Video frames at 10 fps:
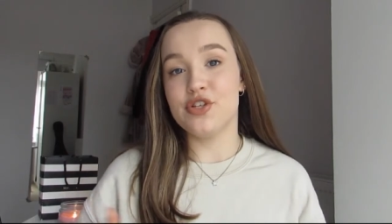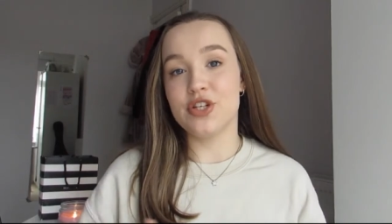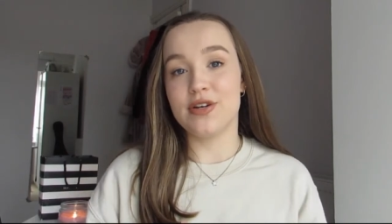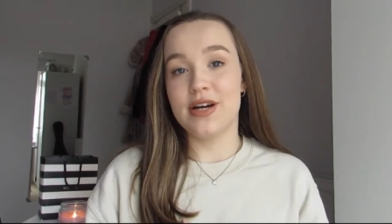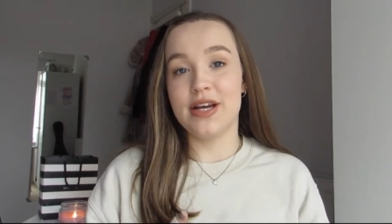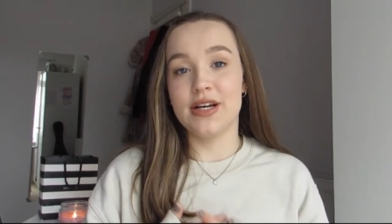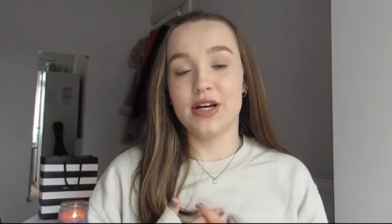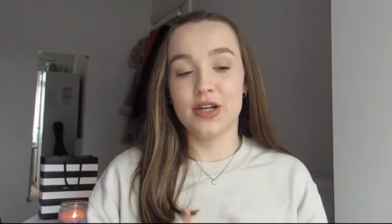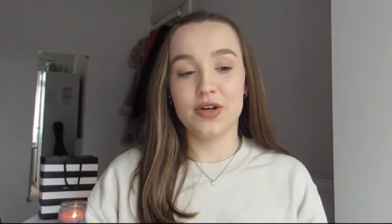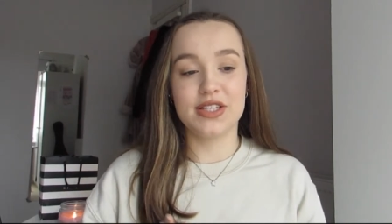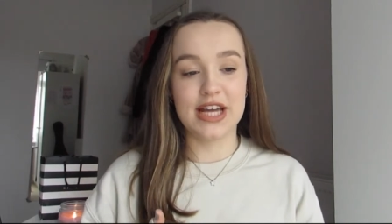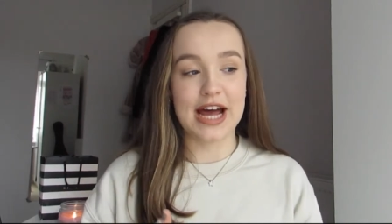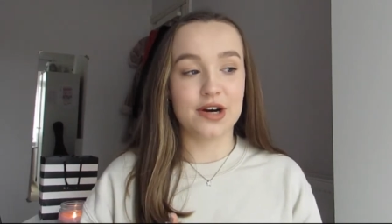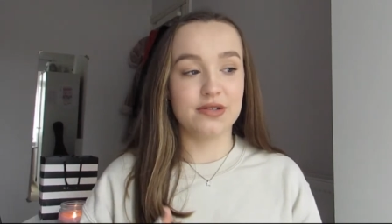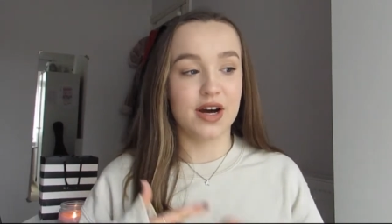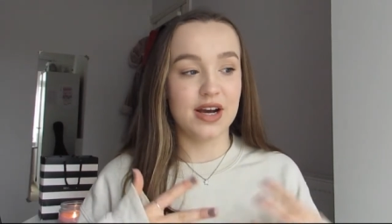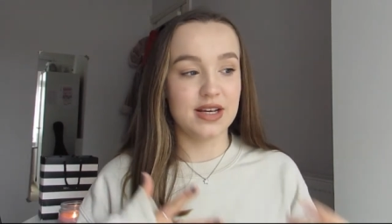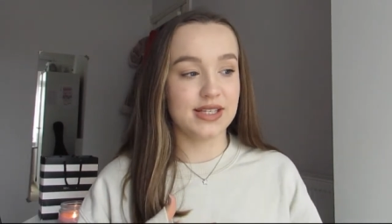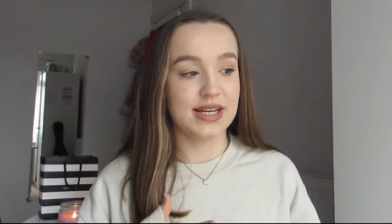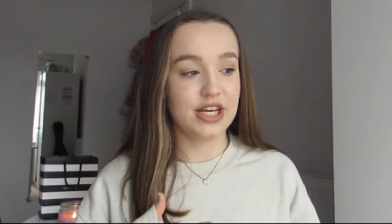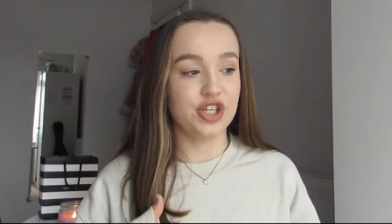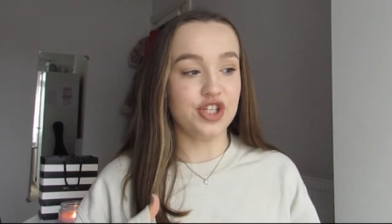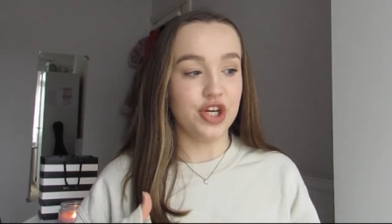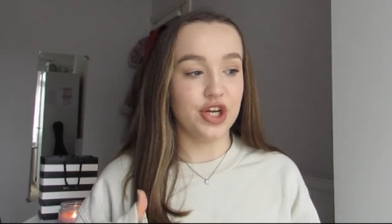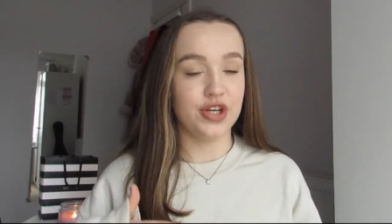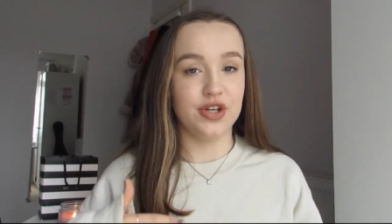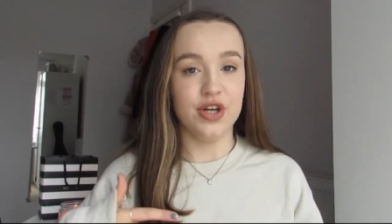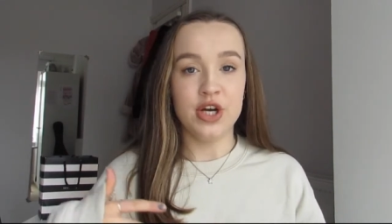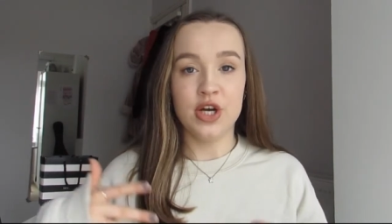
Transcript: during lockdown, isolation,